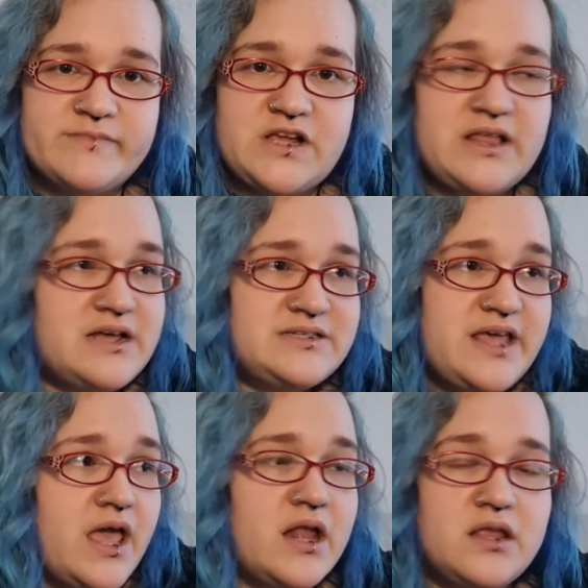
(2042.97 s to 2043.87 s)
And that's
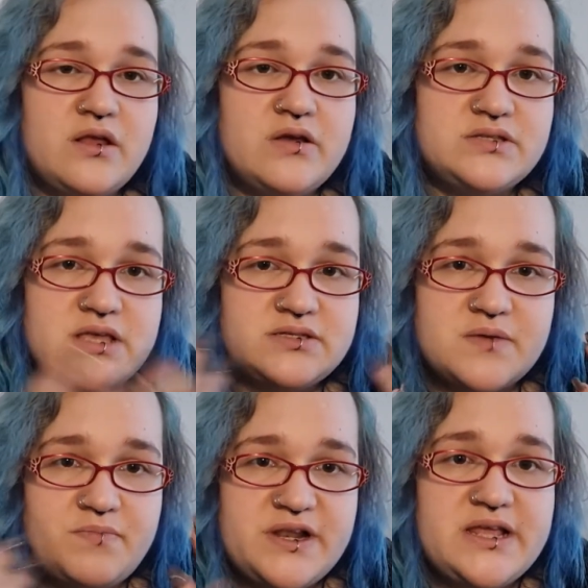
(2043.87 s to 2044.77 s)
it. You know, it's
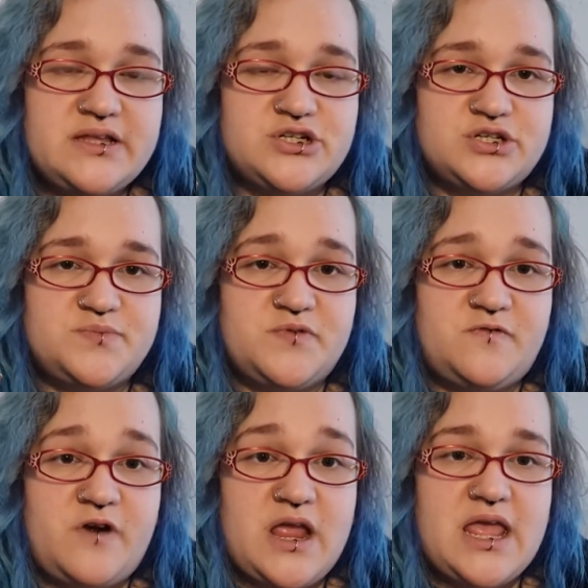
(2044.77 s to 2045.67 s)
completely judgment
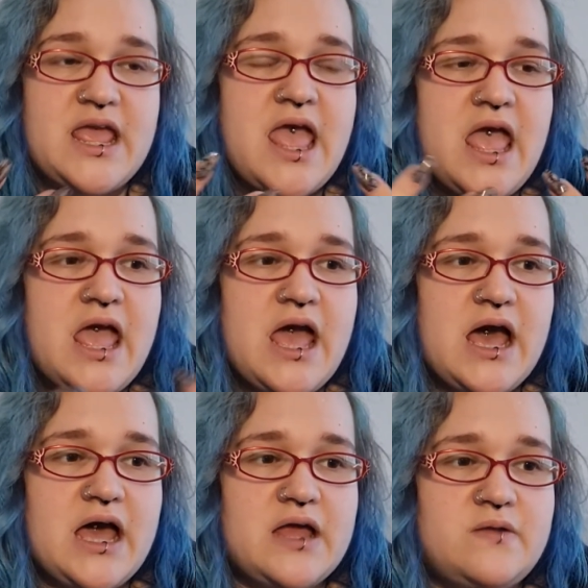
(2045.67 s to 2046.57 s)
free.
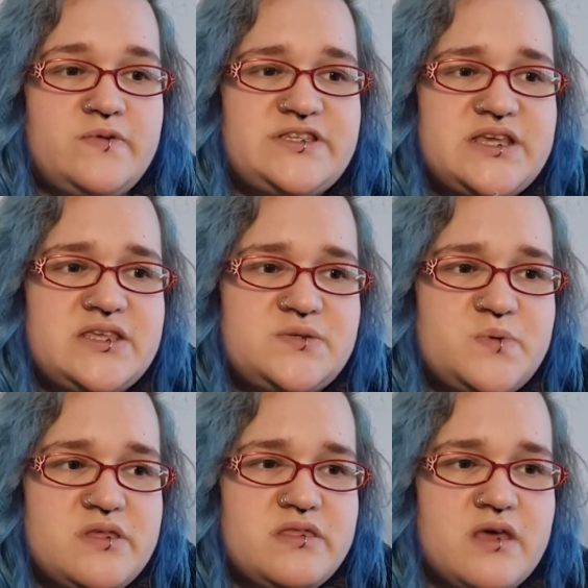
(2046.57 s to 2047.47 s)
And we see this
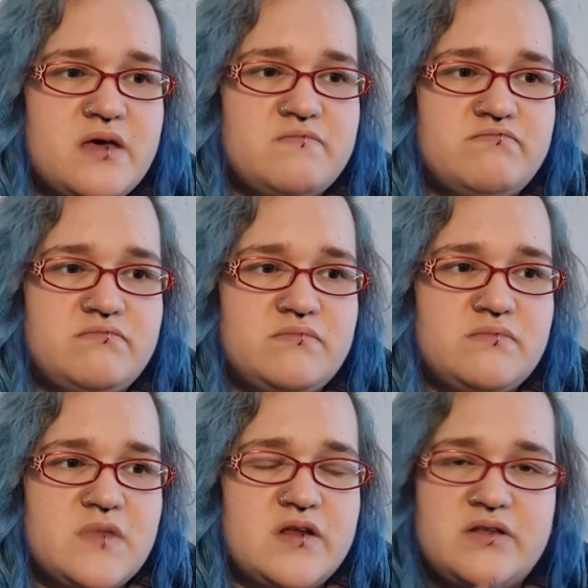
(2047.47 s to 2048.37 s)
with, you
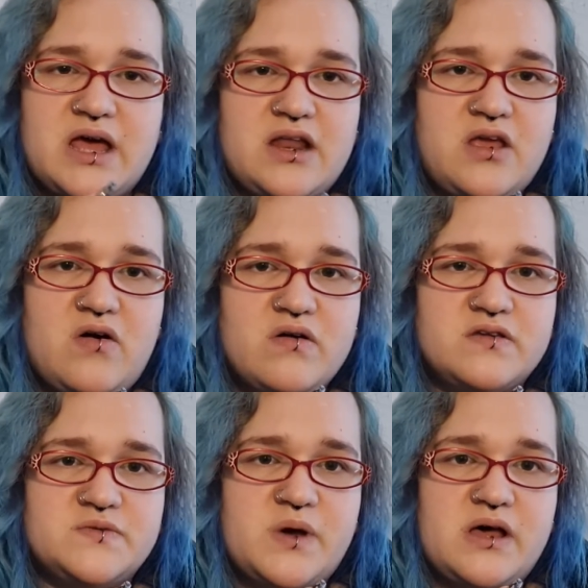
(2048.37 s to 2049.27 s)
know, Nanny Ogg
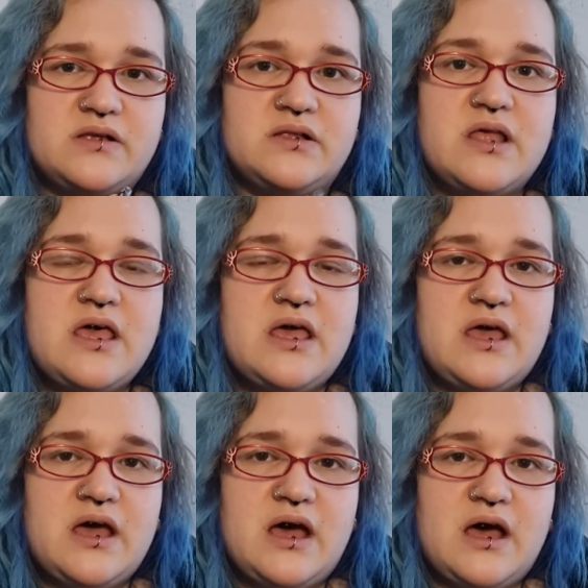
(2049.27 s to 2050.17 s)
as well,
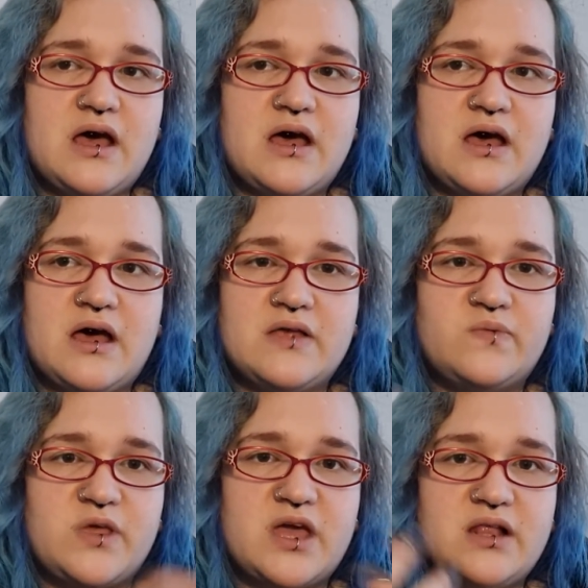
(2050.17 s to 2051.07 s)
as
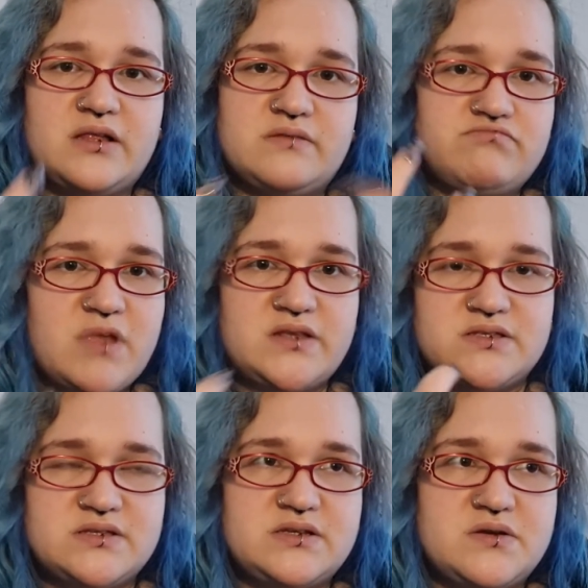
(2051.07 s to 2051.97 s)
we get into
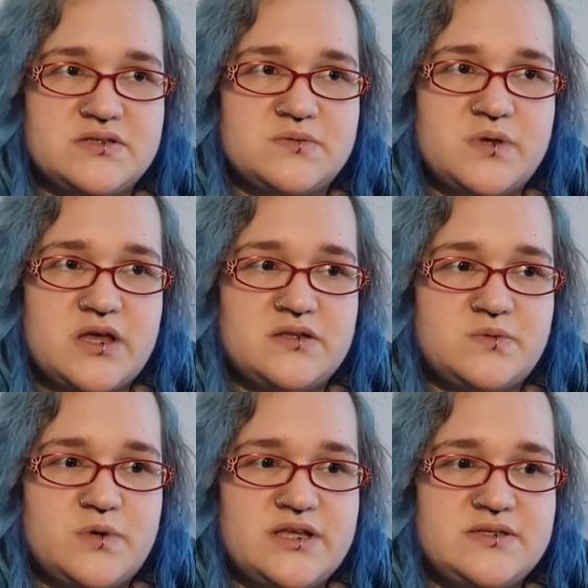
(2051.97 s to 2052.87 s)
the series, as we get into
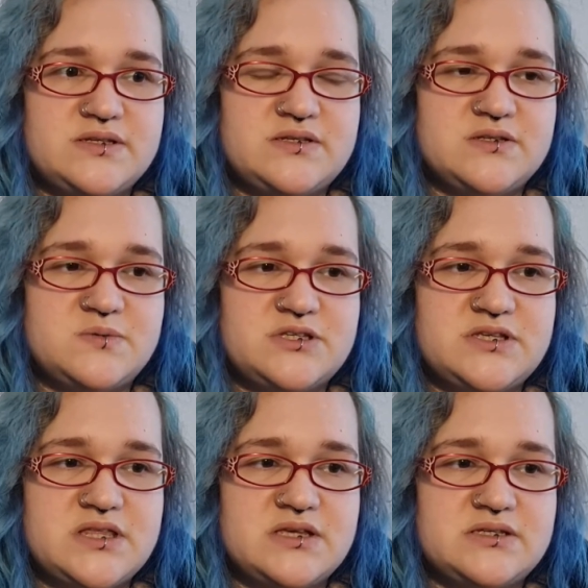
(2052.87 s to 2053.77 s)
Weird Sisters, we
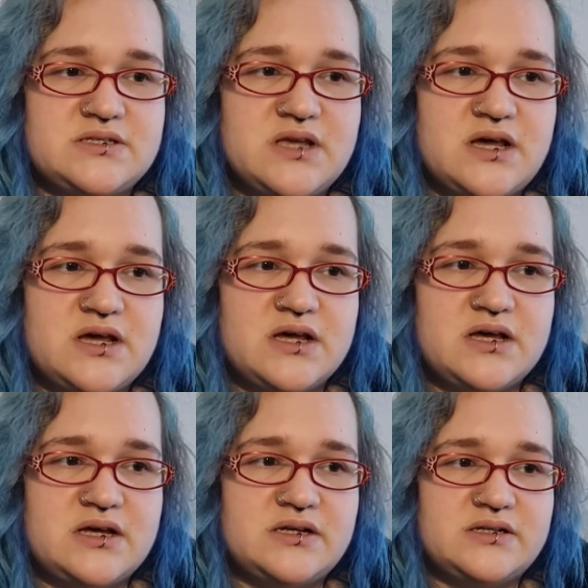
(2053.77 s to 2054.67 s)
see this,
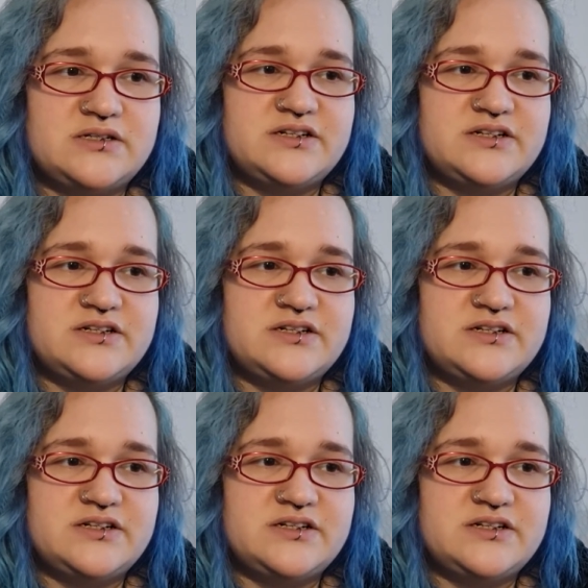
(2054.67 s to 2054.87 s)
there's